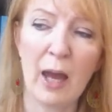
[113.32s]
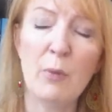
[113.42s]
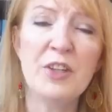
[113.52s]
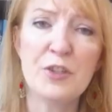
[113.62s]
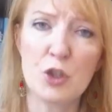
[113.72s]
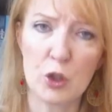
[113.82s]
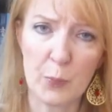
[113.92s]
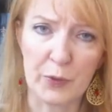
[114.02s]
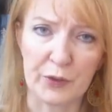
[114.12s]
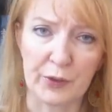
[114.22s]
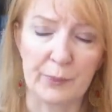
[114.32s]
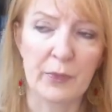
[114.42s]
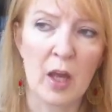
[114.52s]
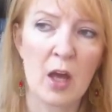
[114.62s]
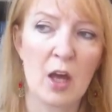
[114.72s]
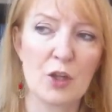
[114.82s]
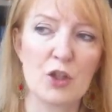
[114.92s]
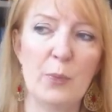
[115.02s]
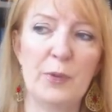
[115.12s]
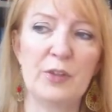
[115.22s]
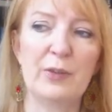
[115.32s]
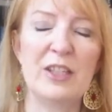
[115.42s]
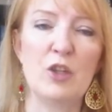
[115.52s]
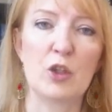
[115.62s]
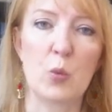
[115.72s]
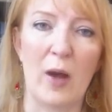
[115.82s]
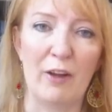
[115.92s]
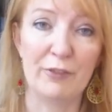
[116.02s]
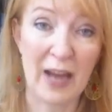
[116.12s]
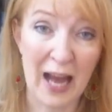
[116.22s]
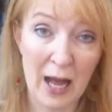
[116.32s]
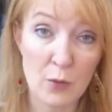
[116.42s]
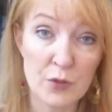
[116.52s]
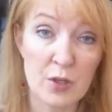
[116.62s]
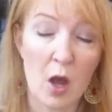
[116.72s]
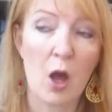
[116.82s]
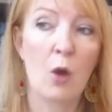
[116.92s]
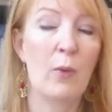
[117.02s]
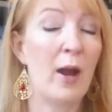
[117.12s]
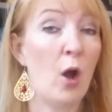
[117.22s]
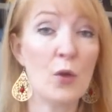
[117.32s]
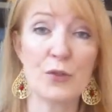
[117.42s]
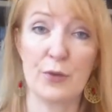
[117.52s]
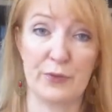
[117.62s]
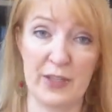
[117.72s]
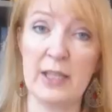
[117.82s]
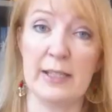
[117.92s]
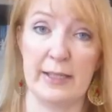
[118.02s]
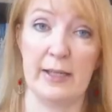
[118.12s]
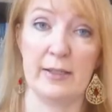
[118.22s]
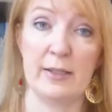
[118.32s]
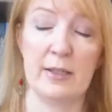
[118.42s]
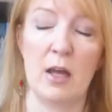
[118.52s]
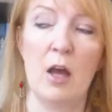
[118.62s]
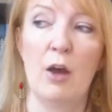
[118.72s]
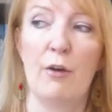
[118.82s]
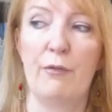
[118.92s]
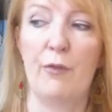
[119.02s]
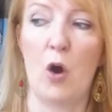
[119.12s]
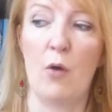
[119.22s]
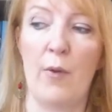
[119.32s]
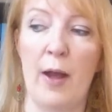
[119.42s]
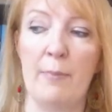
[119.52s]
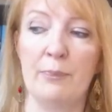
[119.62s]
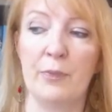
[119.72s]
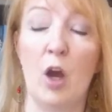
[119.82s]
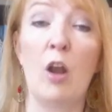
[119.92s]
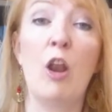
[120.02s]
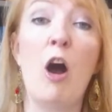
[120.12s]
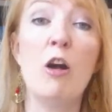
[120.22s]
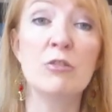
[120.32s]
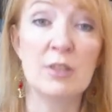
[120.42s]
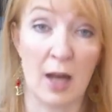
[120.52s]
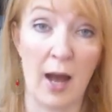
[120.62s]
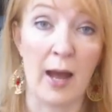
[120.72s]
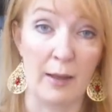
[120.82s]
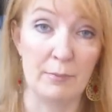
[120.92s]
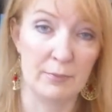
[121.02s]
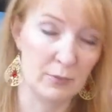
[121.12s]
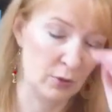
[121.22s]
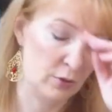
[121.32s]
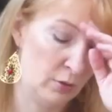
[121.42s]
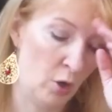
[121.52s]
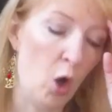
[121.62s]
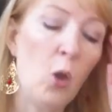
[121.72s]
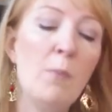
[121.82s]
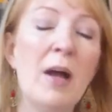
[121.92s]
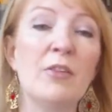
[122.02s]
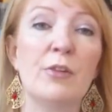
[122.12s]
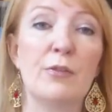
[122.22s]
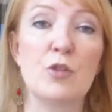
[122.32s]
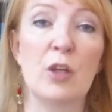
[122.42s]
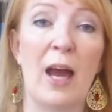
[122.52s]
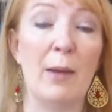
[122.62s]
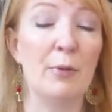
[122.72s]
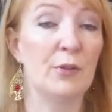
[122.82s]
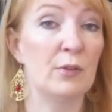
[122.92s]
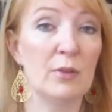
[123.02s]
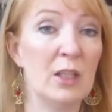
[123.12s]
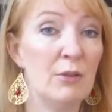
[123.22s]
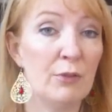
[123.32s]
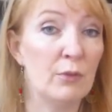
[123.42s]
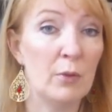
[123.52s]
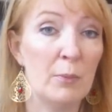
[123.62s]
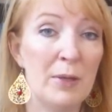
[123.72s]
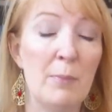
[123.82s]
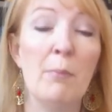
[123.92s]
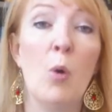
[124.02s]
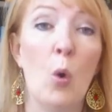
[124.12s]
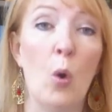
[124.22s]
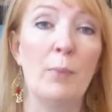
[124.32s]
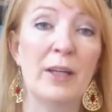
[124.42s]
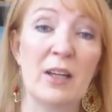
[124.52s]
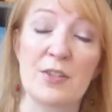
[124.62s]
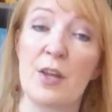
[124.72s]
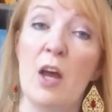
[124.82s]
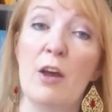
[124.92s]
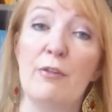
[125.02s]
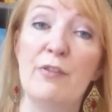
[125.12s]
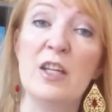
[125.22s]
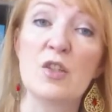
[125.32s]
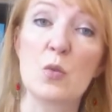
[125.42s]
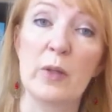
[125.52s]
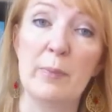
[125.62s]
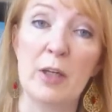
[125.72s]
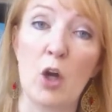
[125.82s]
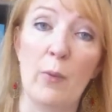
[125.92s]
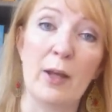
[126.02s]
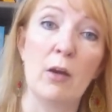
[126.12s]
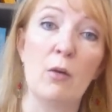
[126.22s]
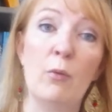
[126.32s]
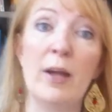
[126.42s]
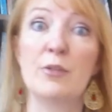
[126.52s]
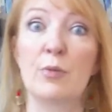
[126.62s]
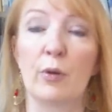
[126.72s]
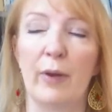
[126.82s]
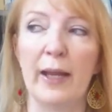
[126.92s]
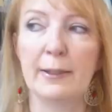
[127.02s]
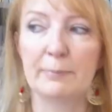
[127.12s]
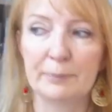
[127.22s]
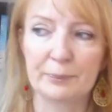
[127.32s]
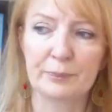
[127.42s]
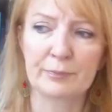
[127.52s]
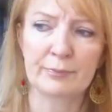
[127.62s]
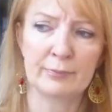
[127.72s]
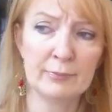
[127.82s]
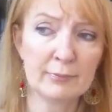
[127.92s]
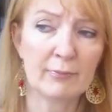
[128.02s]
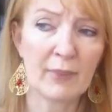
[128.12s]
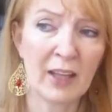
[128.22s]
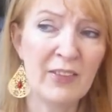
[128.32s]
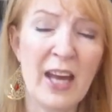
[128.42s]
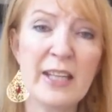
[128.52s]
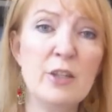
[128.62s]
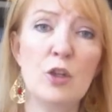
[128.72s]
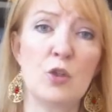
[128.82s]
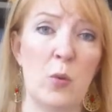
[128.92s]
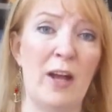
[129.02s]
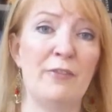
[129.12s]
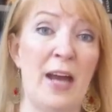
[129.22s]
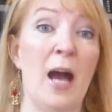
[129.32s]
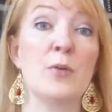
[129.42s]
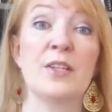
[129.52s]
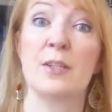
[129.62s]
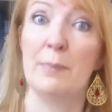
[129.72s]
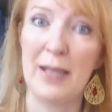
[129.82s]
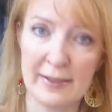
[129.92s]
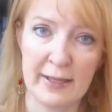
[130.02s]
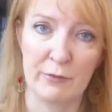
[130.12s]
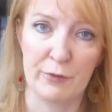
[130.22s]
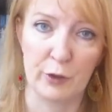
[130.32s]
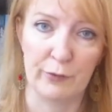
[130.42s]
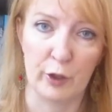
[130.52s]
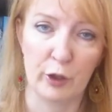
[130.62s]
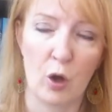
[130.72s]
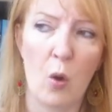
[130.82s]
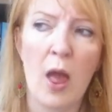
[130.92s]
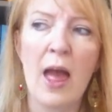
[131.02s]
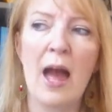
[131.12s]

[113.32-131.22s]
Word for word: And what is Jupiter? Jupiter in your twelfth house, where also Venus is for um, a long time, the whole month of July, but even a bit more because Venus will be going retrograde. That in your twelfth house is a blessing for the Virgo.